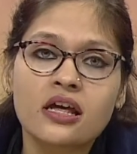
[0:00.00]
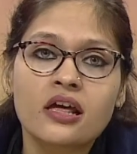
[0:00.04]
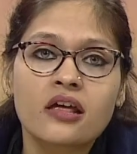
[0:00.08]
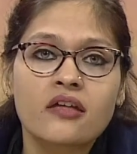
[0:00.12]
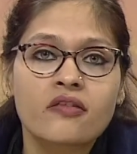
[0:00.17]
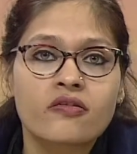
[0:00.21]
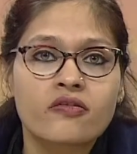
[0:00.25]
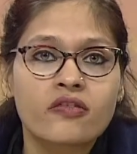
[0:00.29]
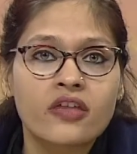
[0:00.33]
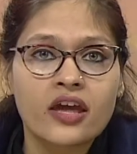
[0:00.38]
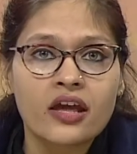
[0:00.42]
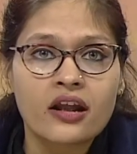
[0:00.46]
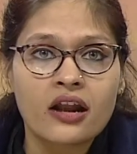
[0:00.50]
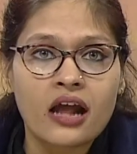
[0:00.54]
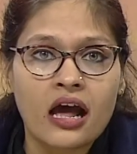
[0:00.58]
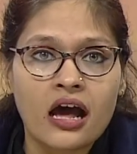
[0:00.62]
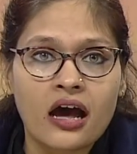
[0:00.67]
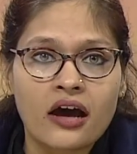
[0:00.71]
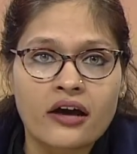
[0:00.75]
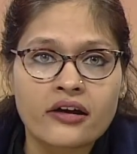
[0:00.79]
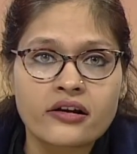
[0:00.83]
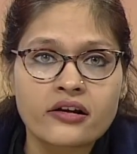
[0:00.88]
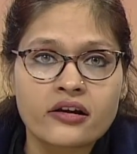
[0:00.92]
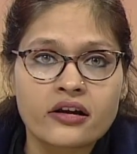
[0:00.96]
there
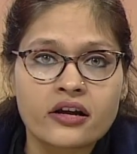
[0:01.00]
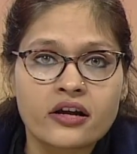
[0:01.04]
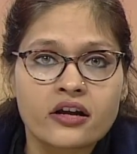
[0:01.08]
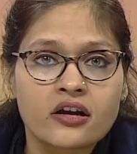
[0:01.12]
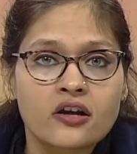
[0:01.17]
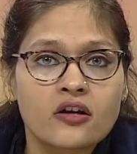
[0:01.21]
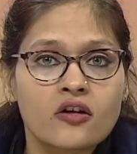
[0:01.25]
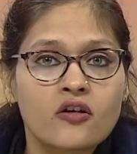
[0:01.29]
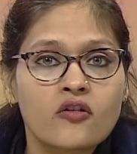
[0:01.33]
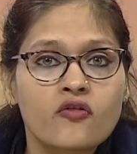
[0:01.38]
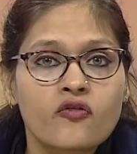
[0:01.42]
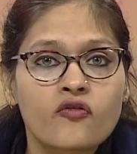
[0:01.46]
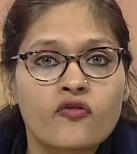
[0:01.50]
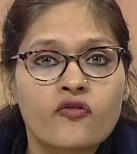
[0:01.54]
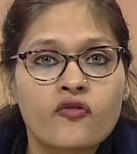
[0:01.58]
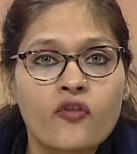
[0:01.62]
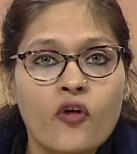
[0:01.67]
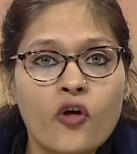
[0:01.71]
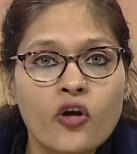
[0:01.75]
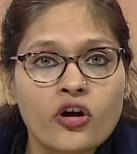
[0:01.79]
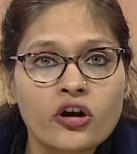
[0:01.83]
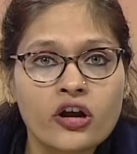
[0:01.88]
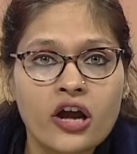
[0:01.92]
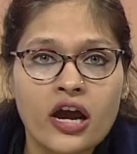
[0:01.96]
are
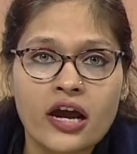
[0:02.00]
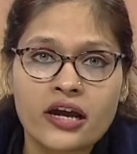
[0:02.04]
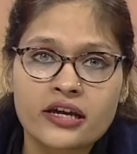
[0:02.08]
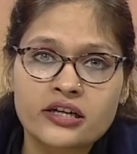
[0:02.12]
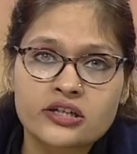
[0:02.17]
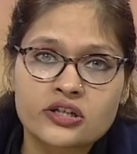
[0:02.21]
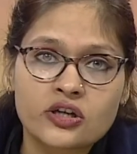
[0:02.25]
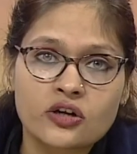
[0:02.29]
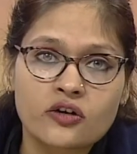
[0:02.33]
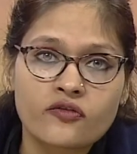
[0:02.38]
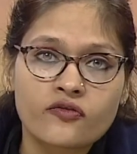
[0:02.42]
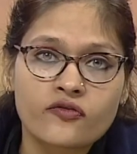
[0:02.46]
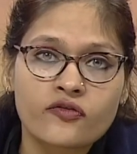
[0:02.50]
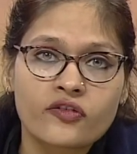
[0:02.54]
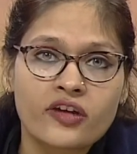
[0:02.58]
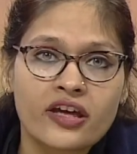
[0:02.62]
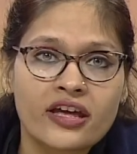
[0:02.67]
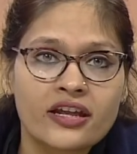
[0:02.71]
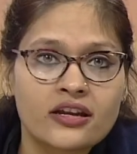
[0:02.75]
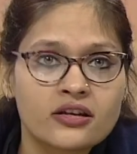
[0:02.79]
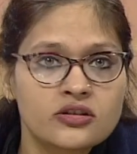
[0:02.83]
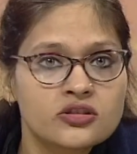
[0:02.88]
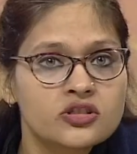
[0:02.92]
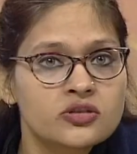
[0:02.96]
four kinds of
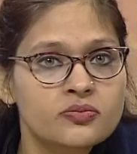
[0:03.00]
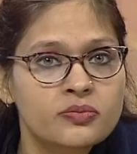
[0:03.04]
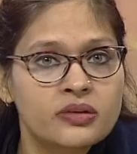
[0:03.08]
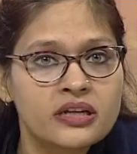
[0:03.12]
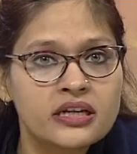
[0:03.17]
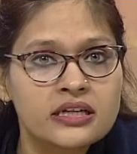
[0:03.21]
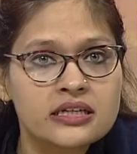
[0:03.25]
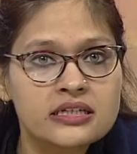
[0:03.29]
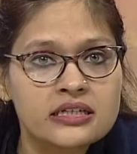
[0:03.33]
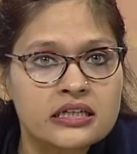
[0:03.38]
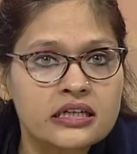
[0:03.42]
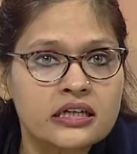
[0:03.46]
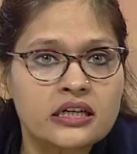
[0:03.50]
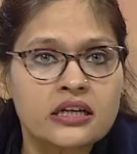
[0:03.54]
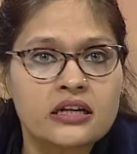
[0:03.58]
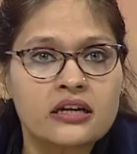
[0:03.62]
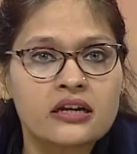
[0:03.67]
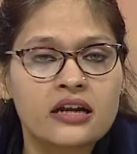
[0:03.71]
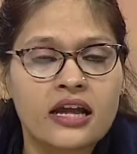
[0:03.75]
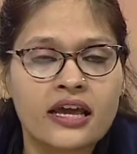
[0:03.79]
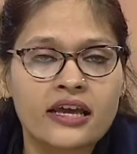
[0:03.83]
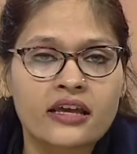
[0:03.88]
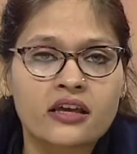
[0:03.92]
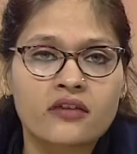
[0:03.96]
eligibility,
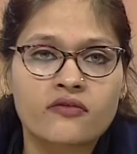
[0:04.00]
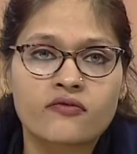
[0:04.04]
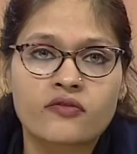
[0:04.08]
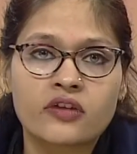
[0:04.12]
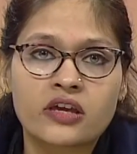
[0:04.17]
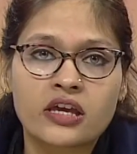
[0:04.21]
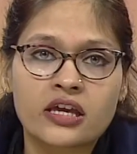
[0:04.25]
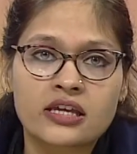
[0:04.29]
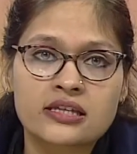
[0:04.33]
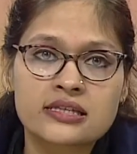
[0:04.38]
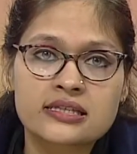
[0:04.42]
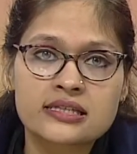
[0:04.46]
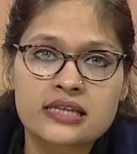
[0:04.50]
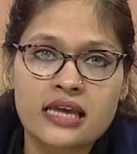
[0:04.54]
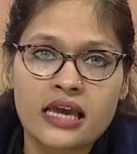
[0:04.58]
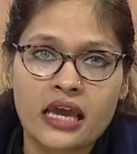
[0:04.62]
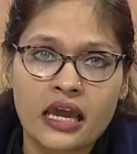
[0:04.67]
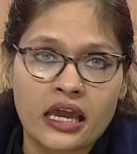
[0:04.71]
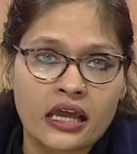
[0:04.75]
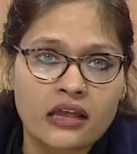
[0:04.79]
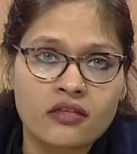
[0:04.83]
like we can say